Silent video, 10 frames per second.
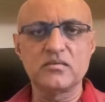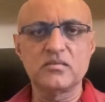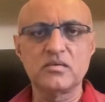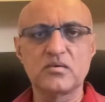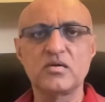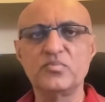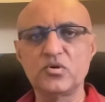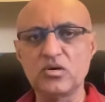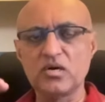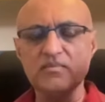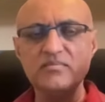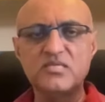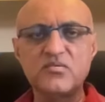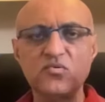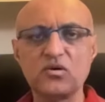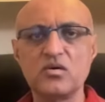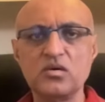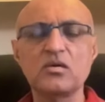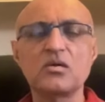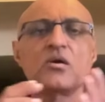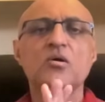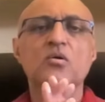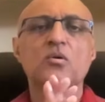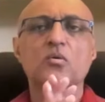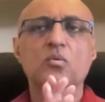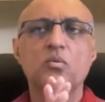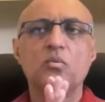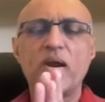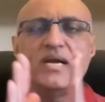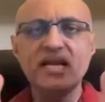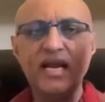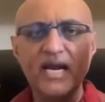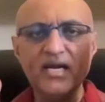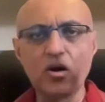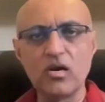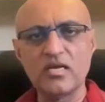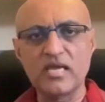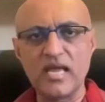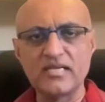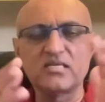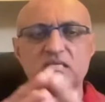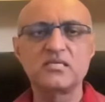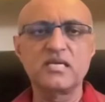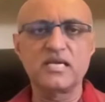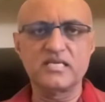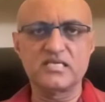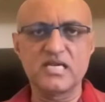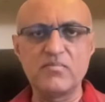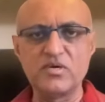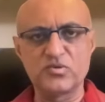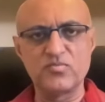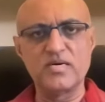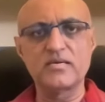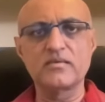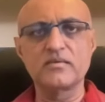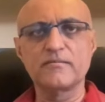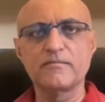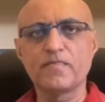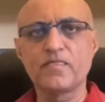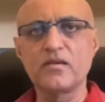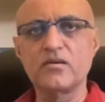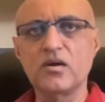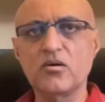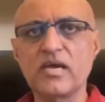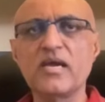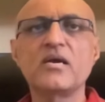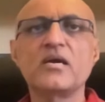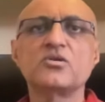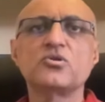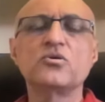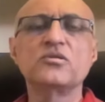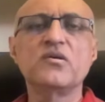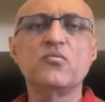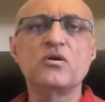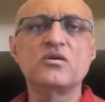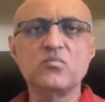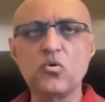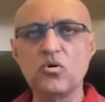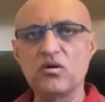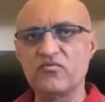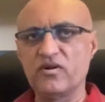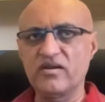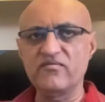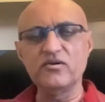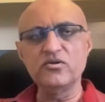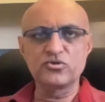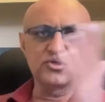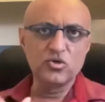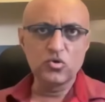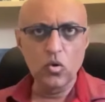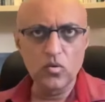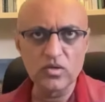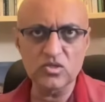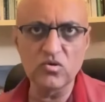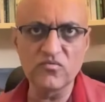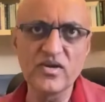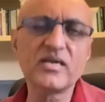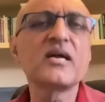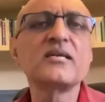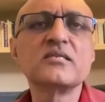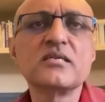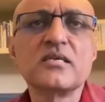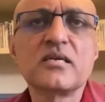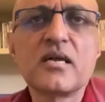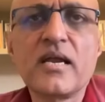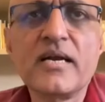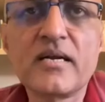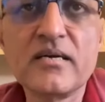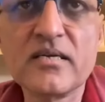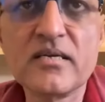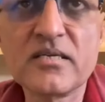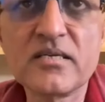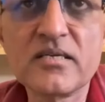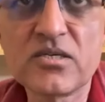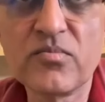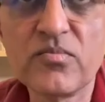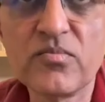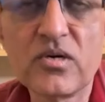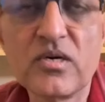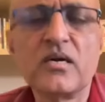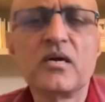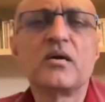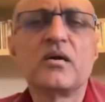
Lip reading: The cryptocurrency world went head on against the establishment. Okay, so they wanted more of a revolution to overthrow fiat currencies and create a distributed,